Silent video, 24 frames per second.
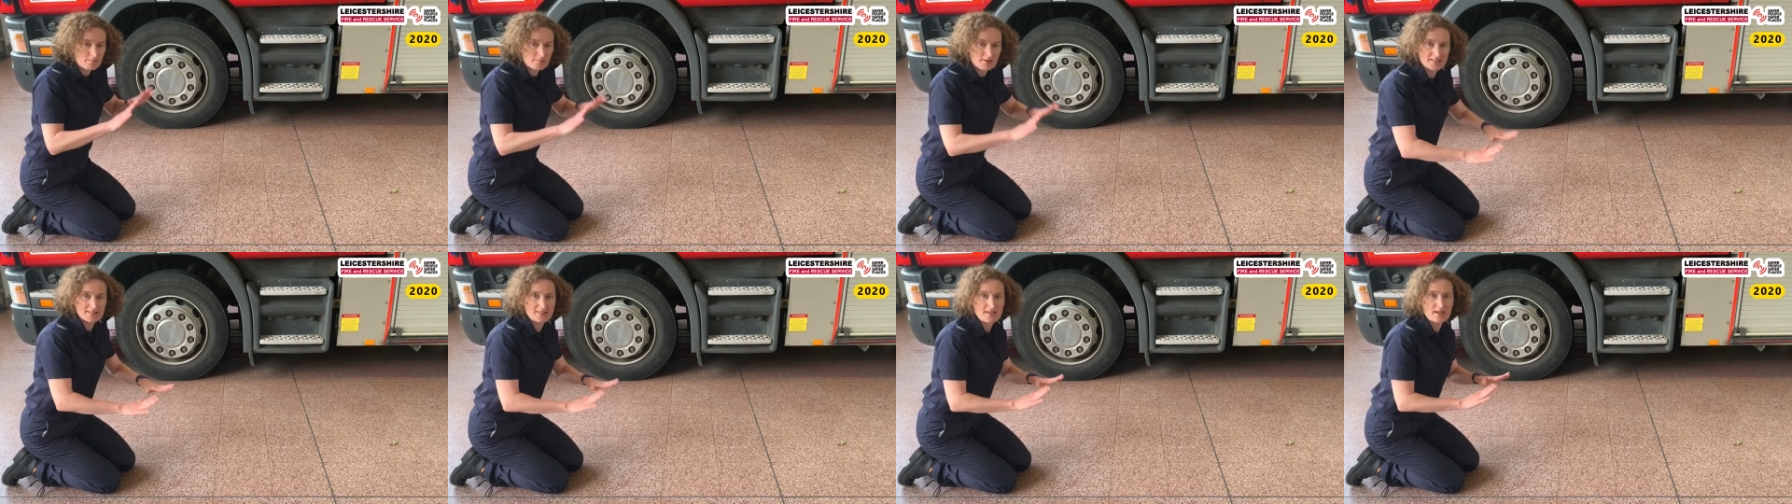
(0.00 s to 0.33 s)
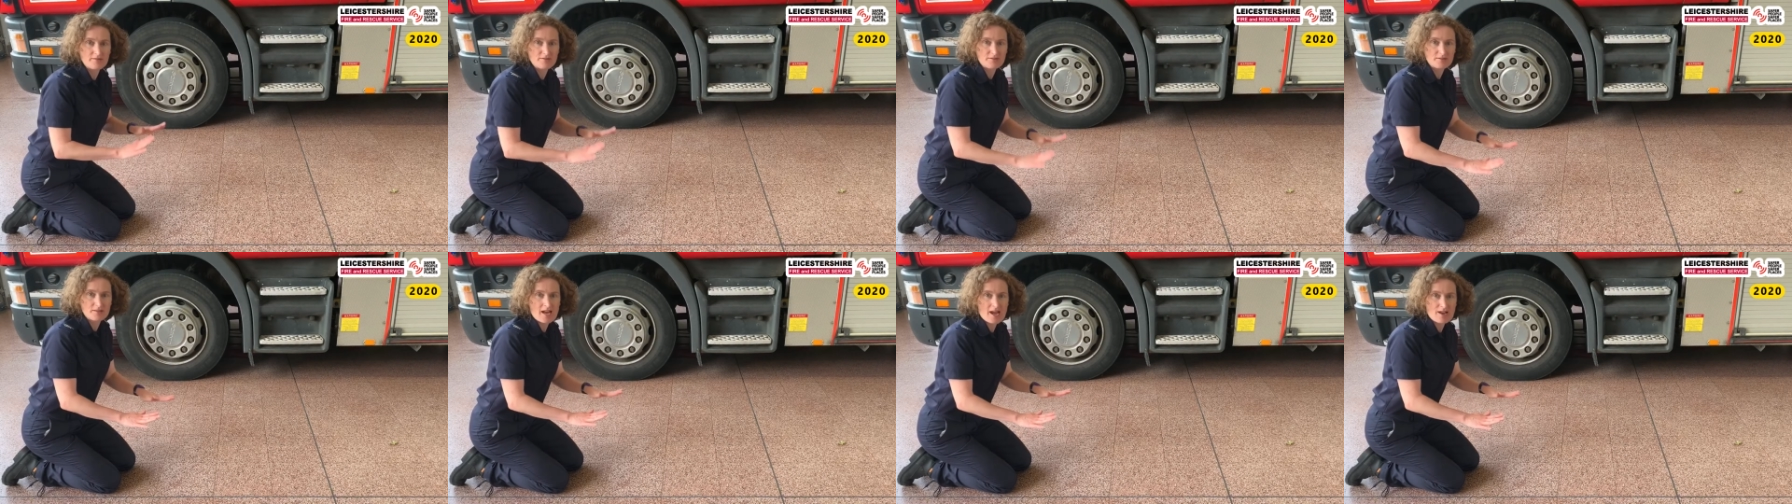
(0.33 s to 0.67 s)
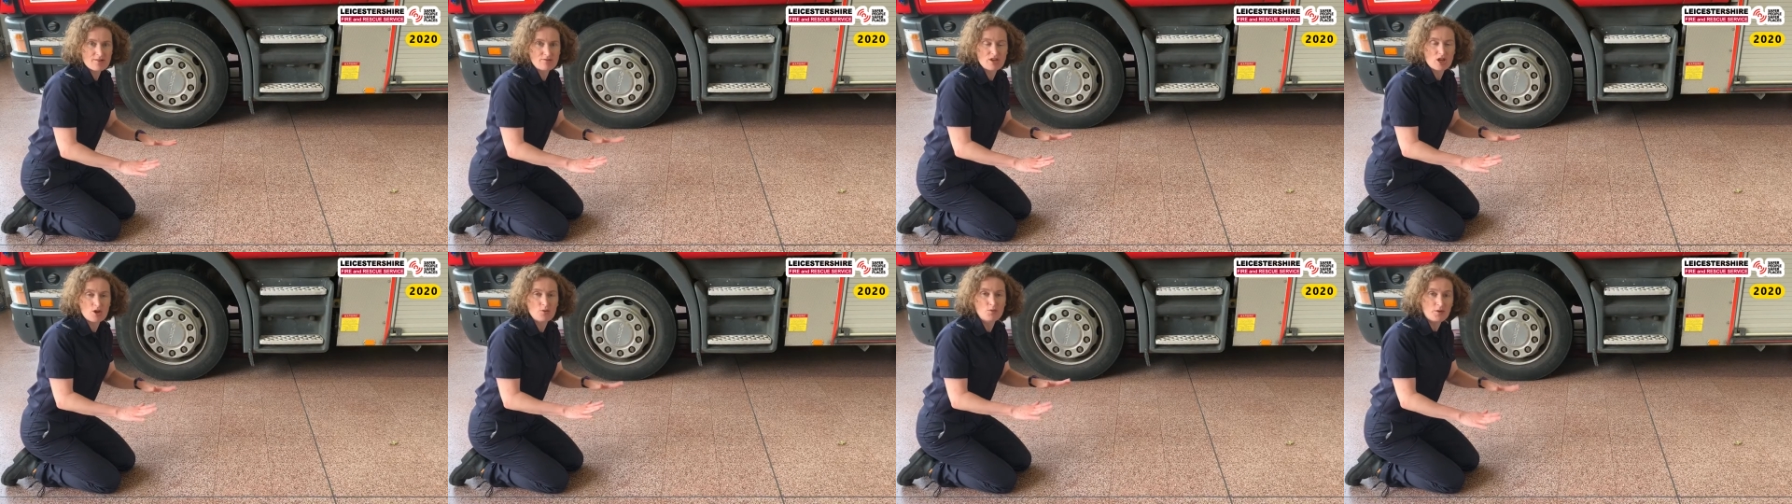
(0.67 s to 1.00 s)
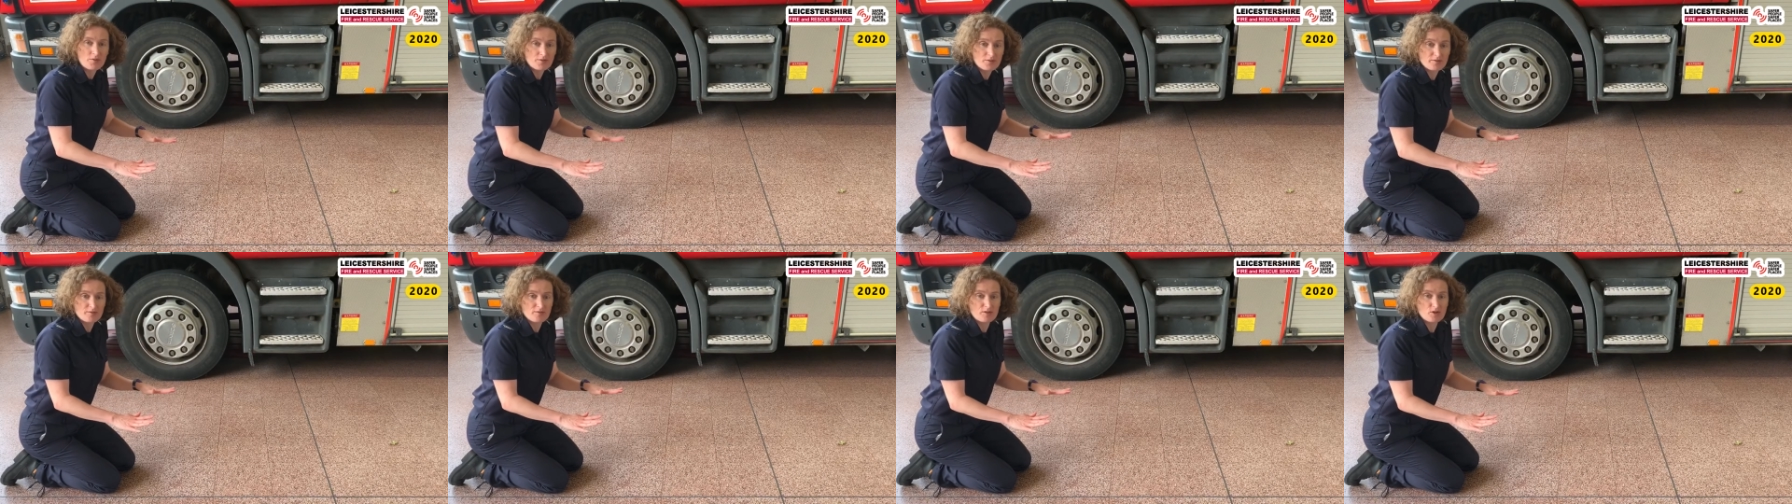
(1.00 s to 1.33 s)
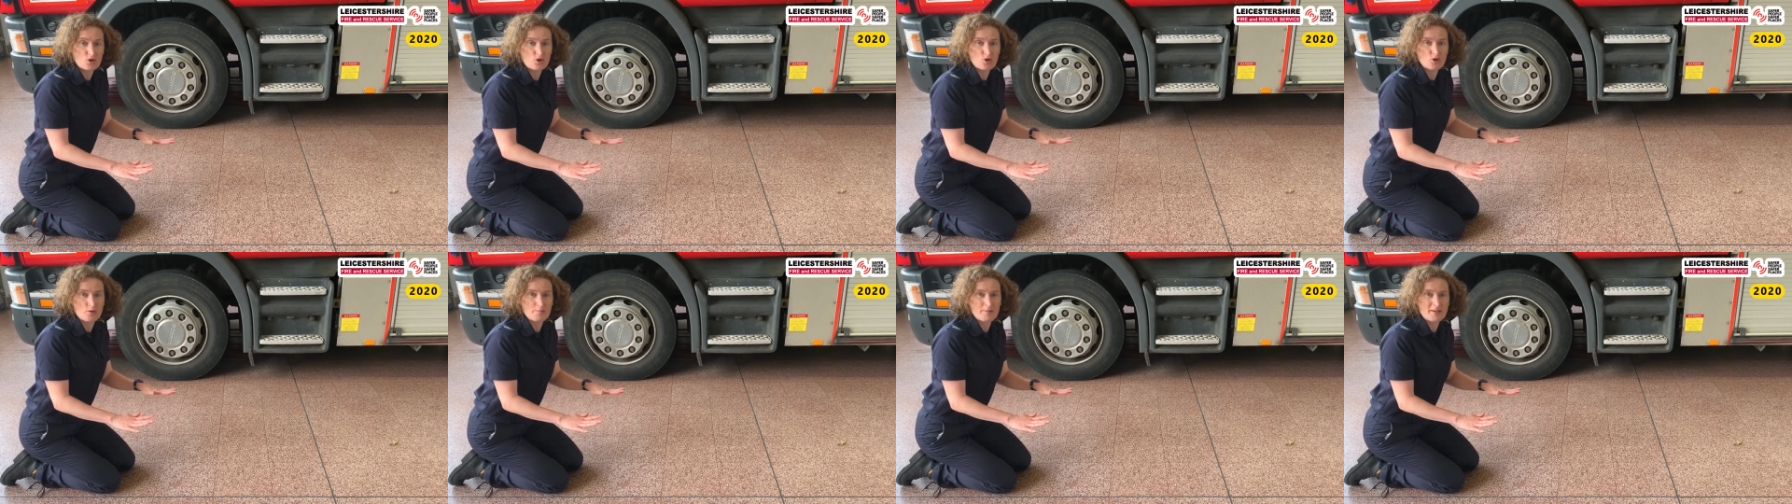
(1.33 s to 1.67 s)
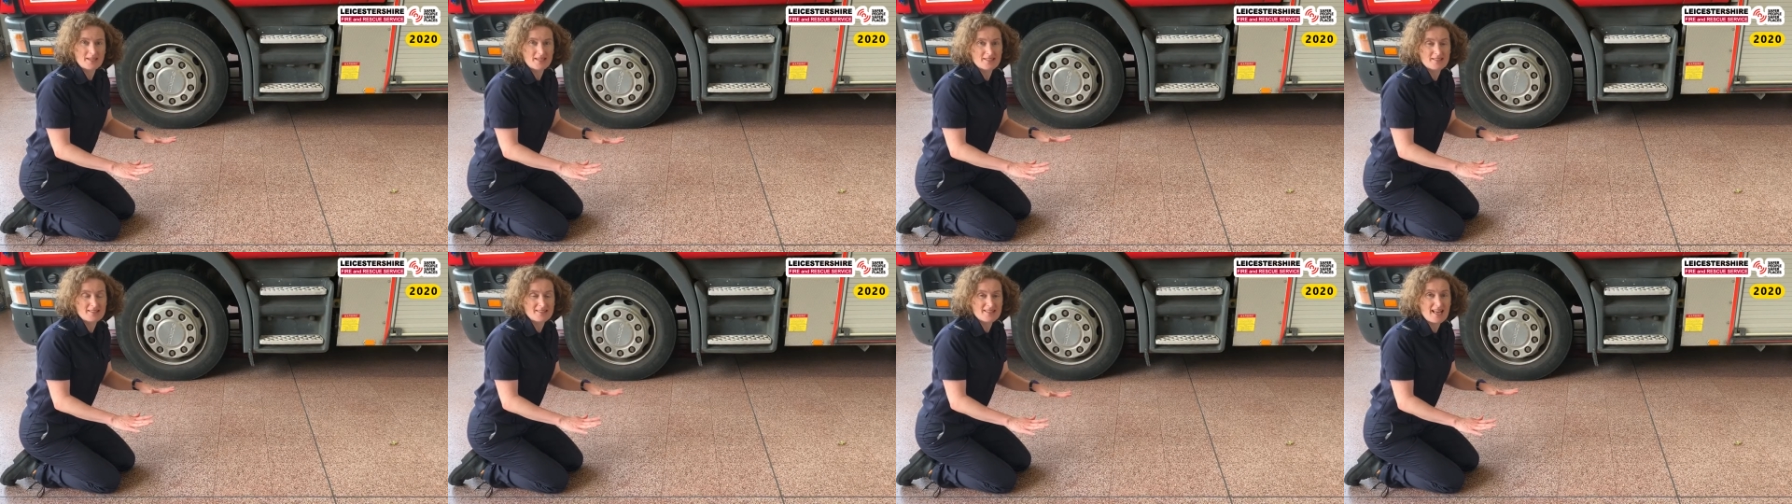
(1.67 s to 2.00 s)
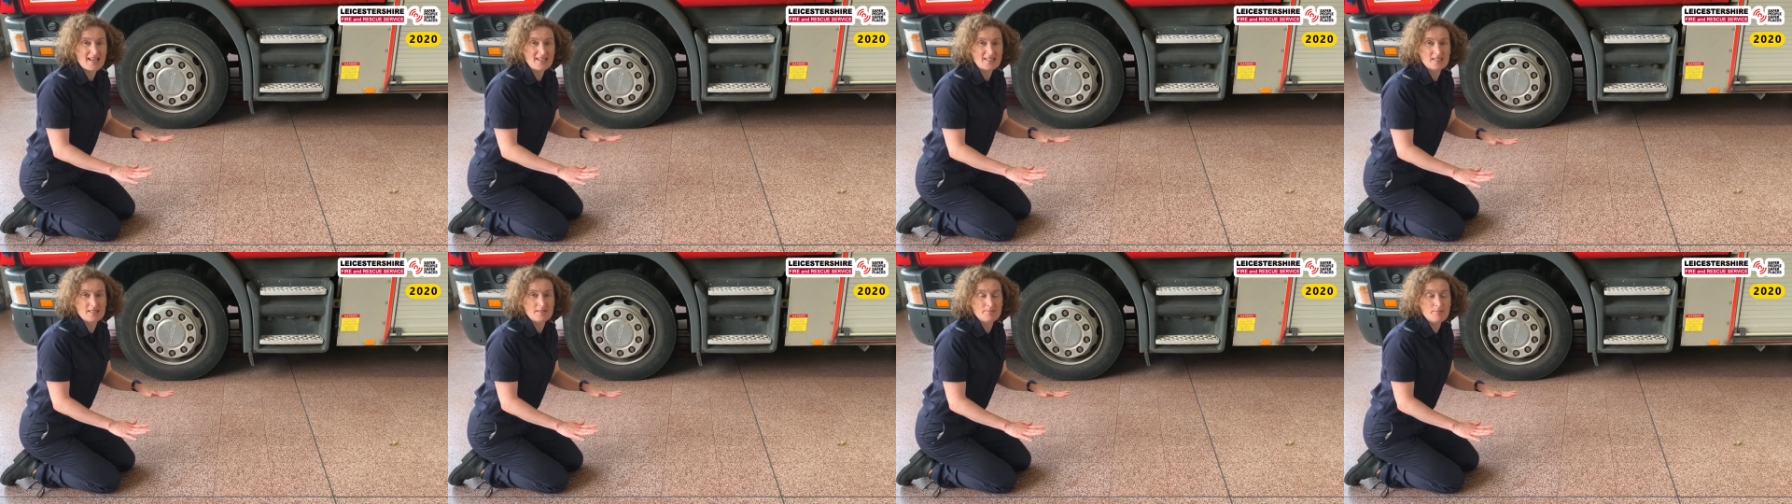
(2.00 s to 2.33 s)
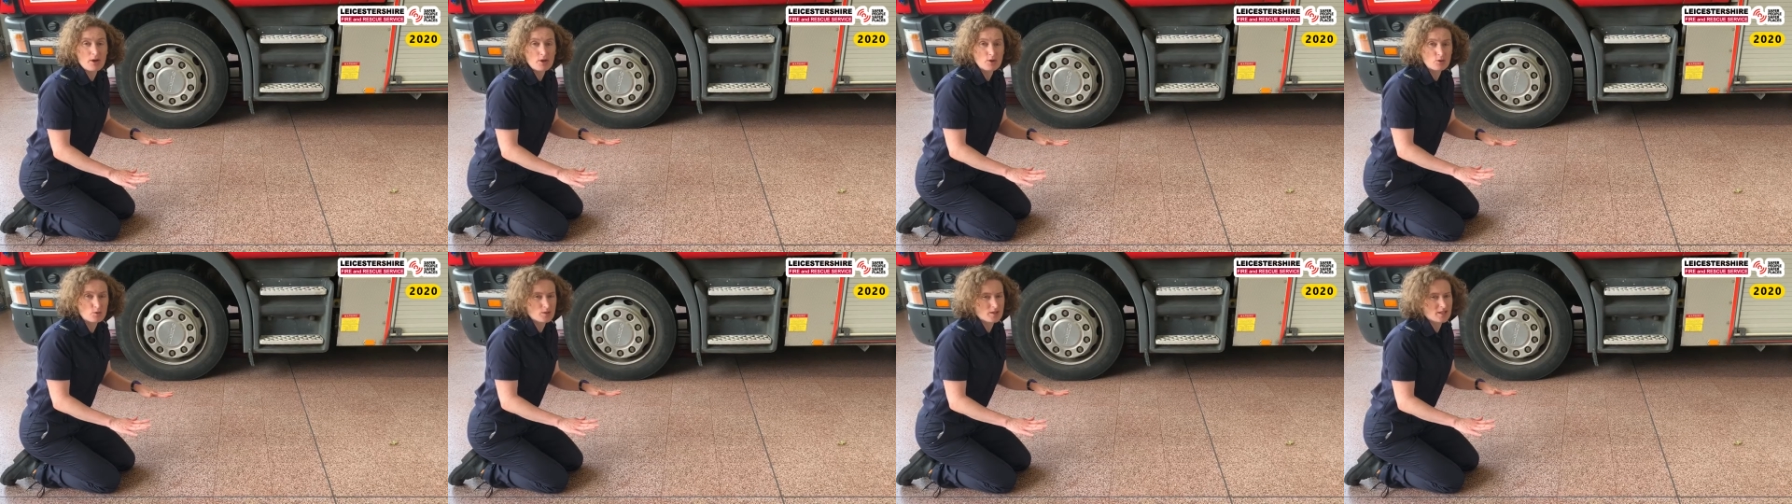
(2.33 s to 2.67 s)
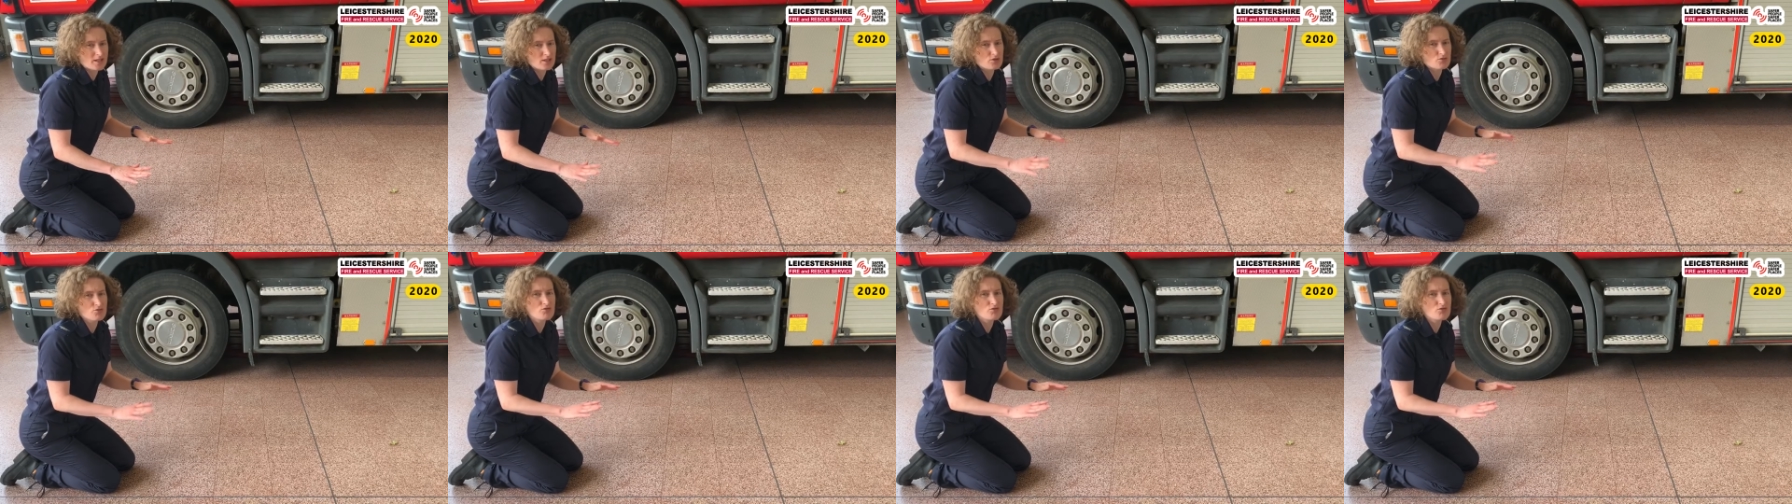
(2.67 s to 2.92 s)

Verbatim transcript: myself down low on the floor because that smoke is